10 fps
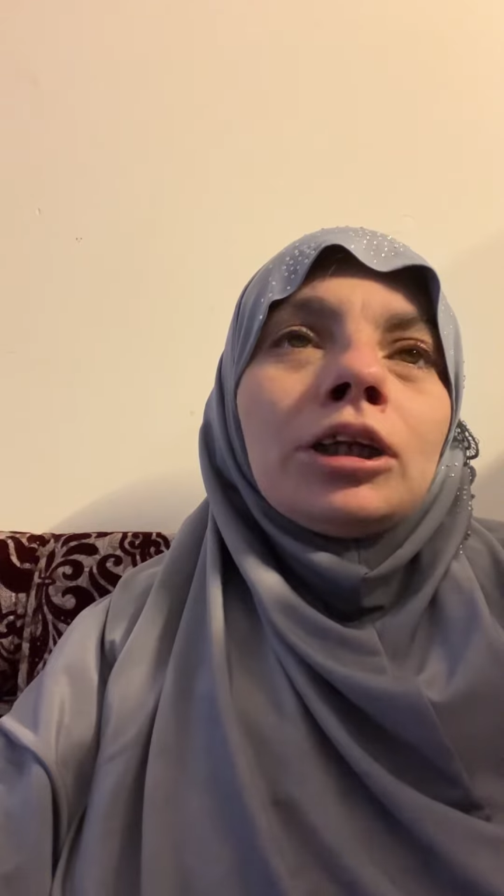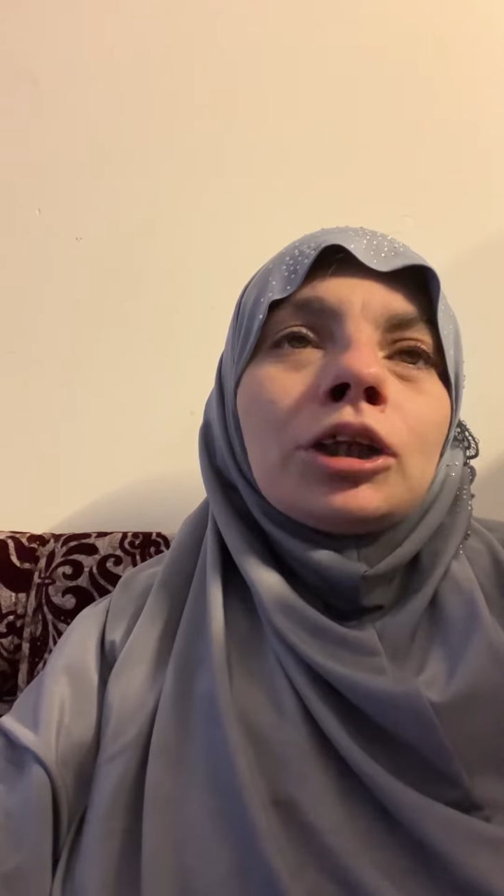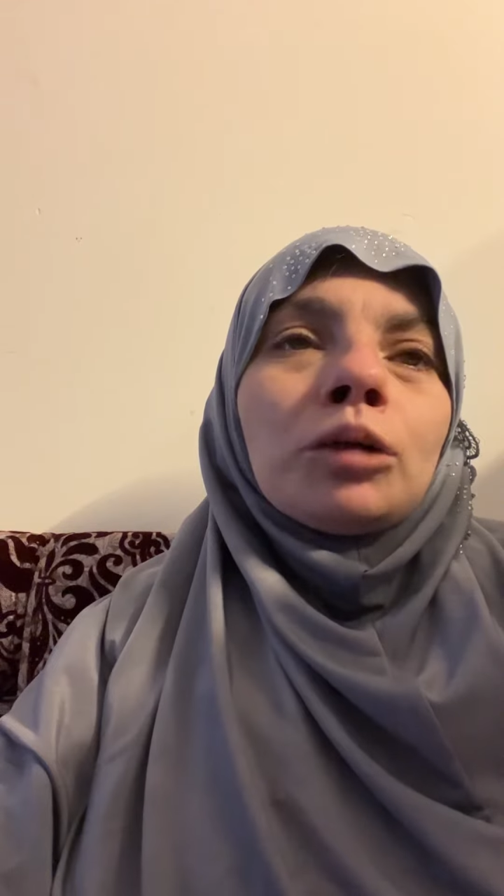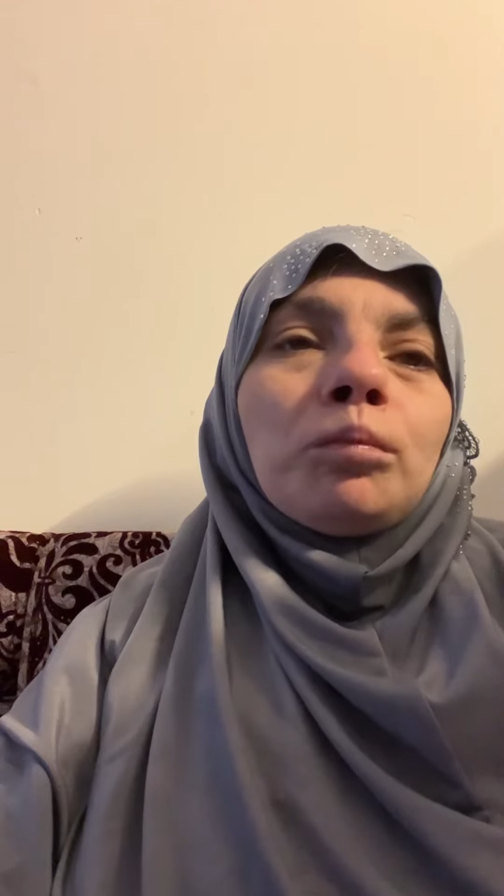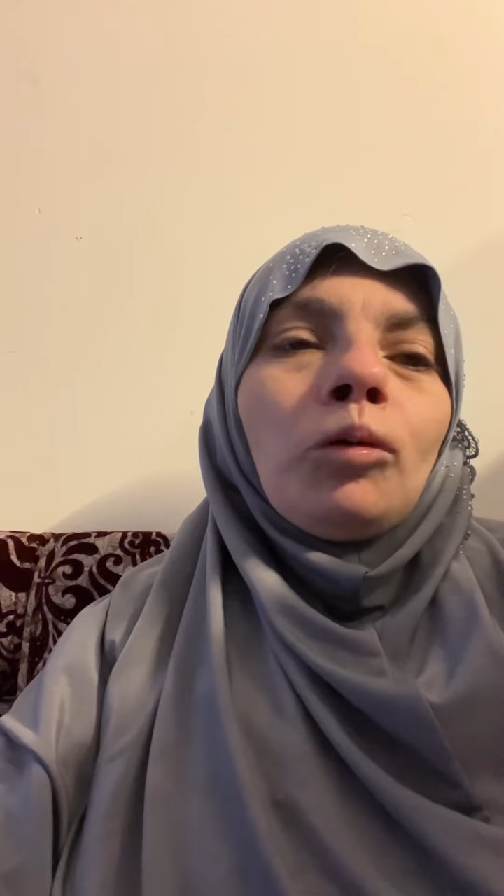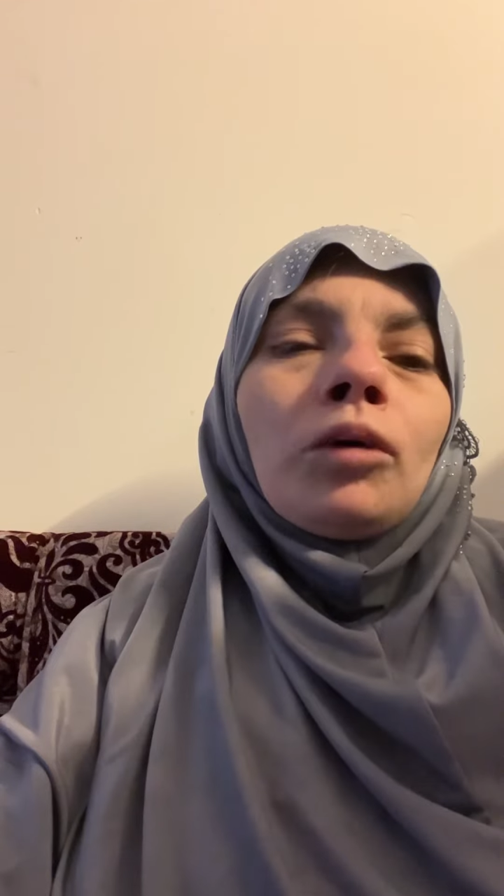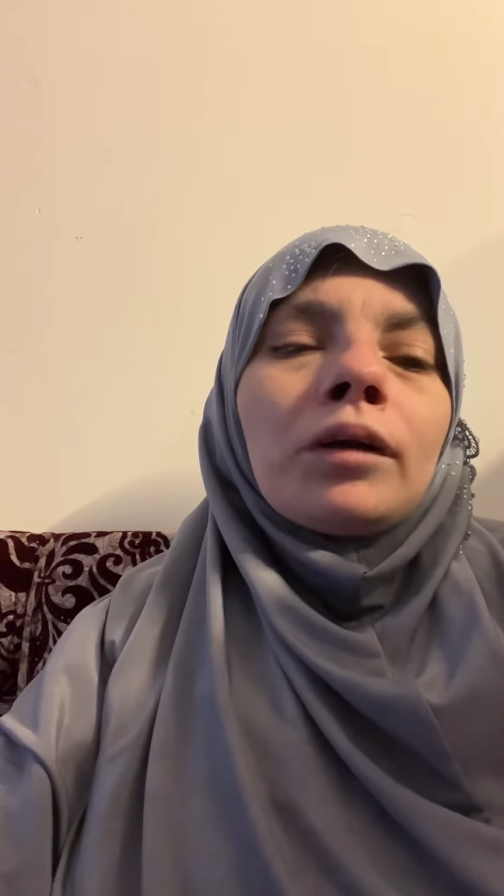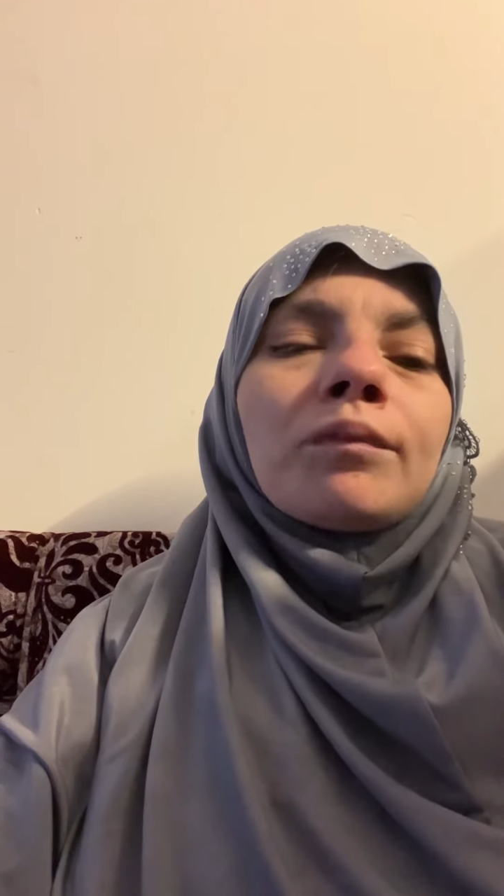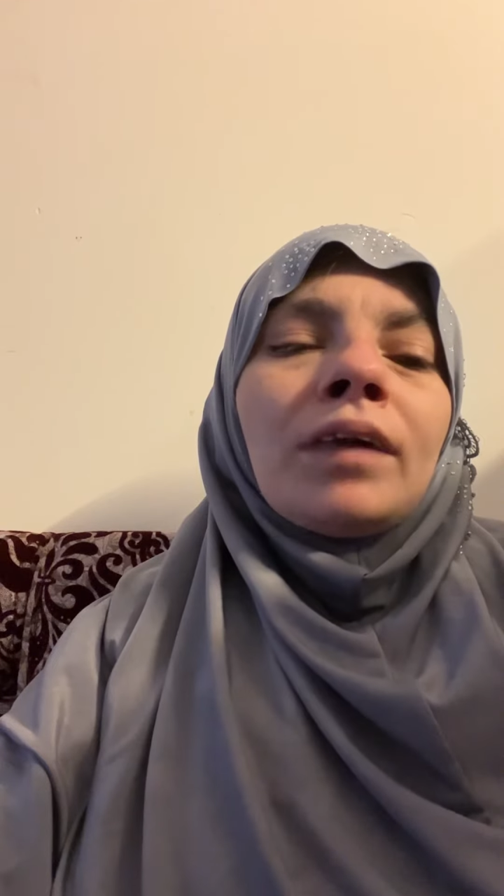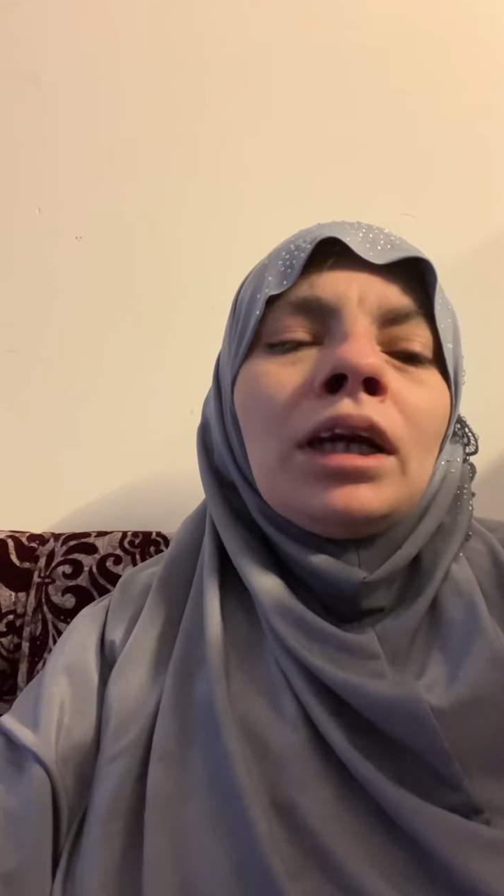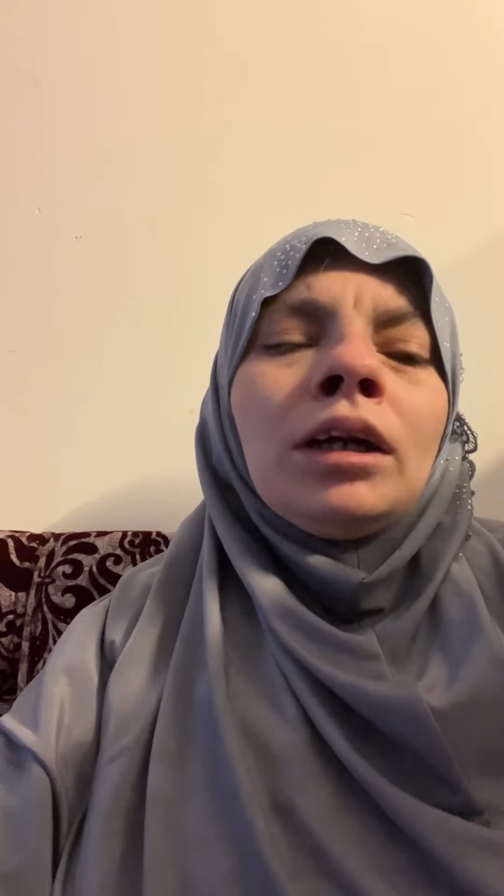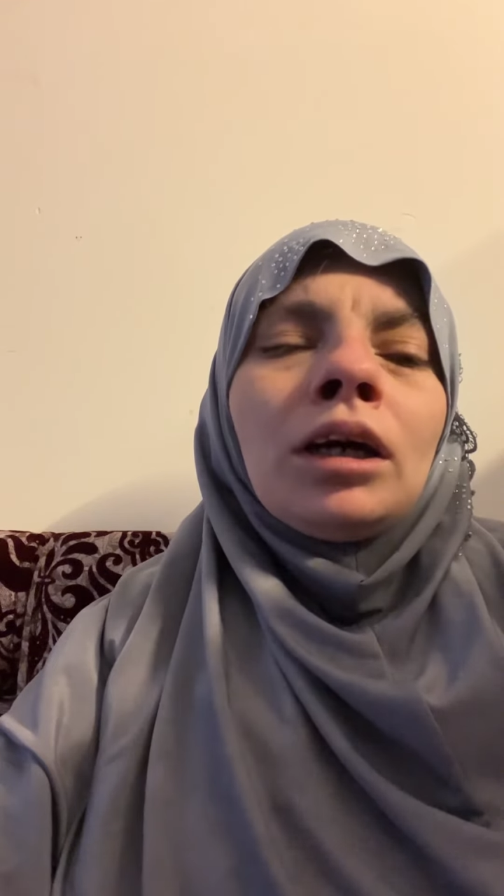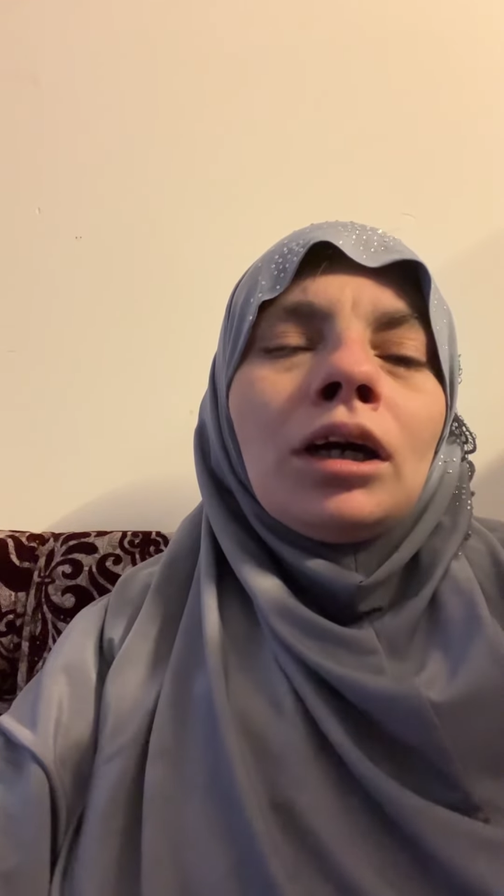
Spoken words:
supported me.